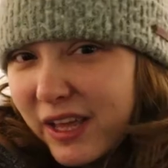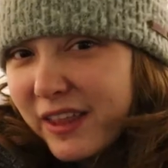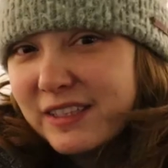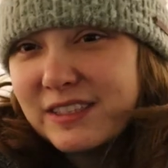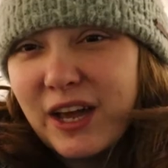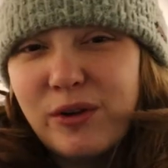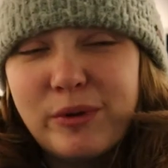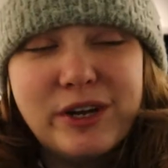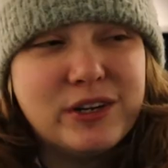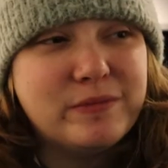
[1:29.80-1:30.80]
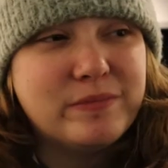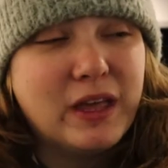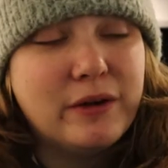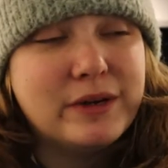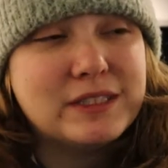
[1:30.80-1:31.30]
And that's kind of weird.
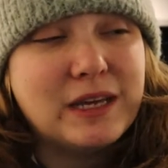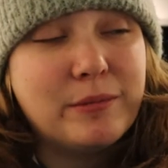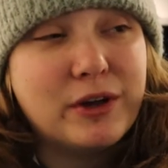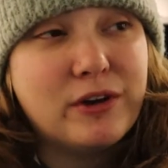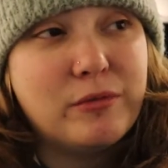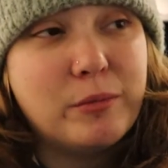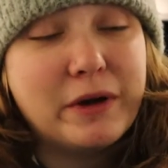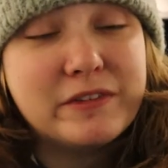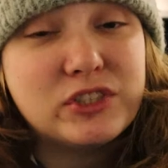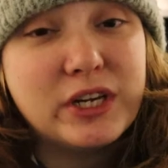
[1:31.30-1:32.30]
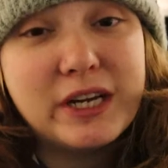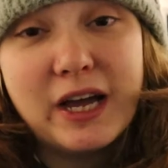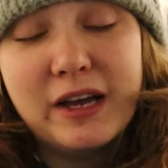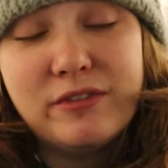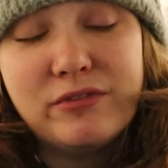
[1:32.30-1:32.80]
Anyways, I'm gonna go have my breakfast drink.
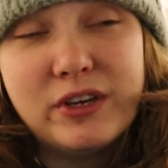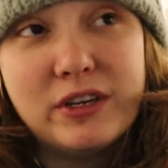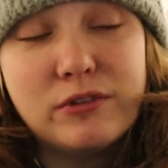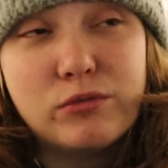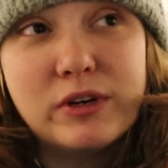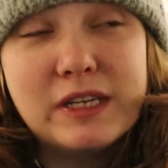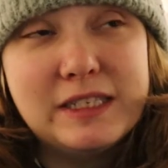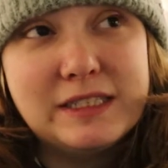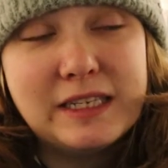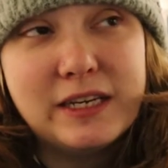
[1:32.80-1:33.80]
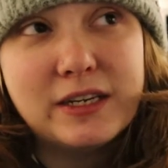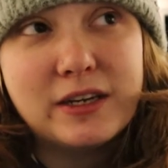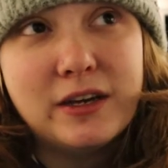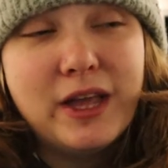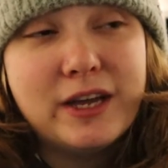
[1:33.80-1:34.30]
I feel really
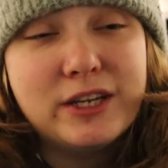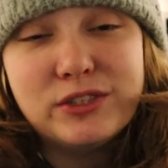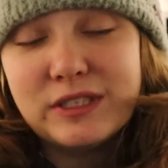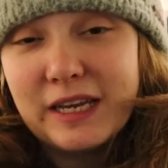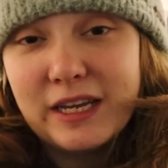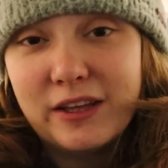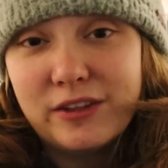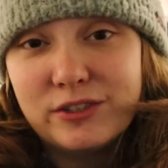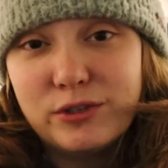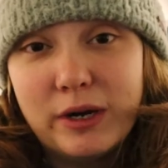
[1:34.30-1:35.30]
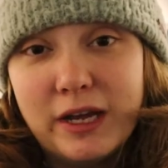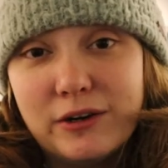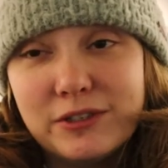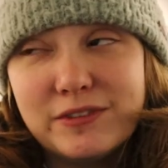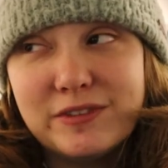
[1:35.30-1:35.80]
sick. I could use like another 20
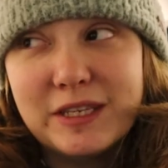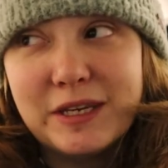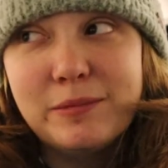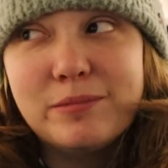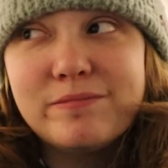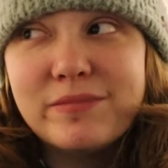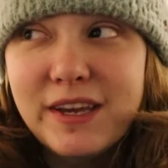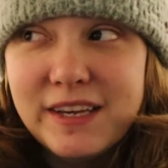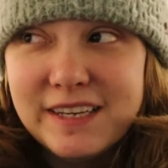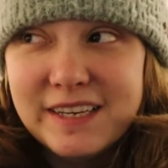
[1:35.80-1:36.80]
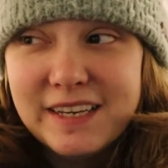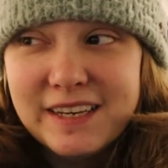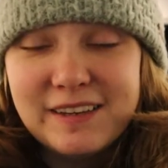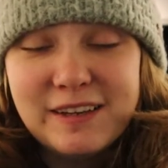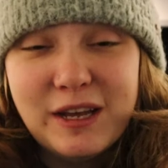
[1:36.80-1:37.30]
hours of sleep.
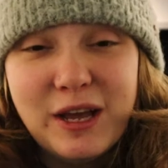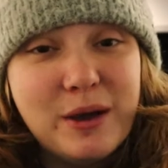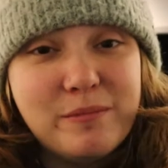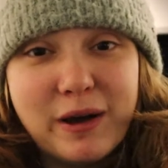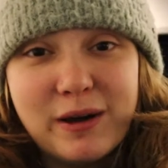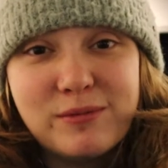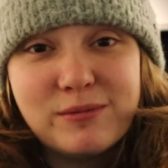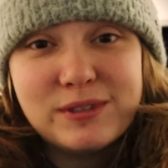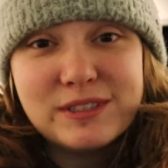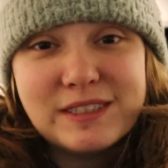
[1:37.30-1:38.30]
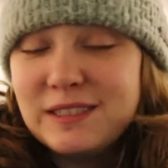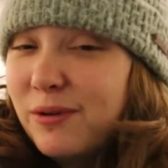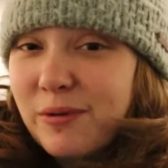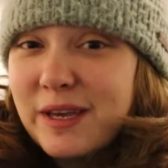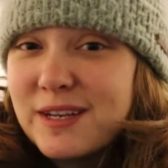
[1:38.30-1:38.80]
But we'll see
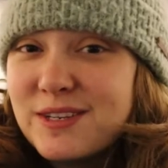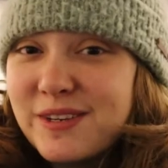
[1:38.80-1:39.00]
what we can